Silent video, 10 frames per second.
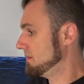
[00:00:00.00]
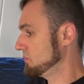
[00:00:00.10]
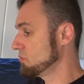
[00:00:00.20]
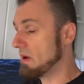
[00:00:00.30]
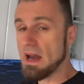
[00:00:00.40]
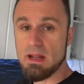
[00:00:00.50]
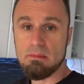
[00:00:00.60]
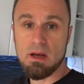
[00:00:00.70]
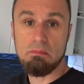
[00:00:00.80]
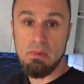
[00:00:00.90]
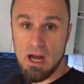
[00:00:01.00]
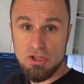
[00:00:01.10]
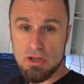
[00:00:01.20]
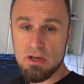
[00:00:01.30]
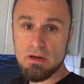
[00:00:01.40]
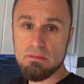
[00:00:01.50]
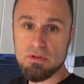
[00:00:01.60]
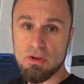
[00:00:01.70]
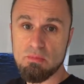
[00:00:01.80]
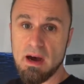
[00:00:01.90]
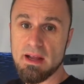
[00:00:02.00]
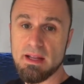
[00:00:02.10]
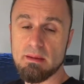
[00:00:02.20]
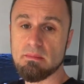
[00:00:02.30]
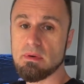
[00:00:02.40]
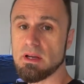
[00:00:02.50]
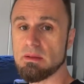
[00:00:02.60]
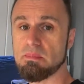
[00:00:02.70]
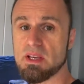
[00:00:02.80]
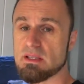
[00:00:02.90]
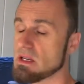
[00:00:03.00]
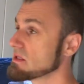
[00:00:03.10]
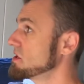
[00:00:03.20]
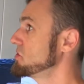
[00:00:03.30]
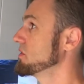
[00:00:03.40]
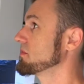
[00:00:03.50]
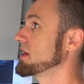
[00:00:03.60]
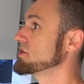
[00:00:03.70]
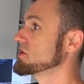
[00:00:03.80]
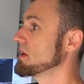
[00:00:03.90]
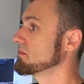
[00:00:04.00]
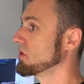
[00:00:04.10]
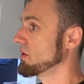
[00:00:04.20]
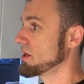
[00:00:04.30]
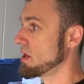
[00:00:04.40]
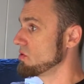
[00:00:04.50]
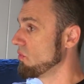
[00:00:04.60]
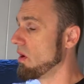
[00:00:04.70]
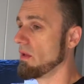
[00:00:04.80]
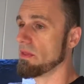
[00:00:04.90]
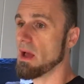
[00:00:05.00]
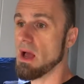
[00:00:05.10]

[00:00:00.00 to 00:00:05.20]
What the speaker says: You buy them modular, so you buy them in pieces and you arrange them the way that you want.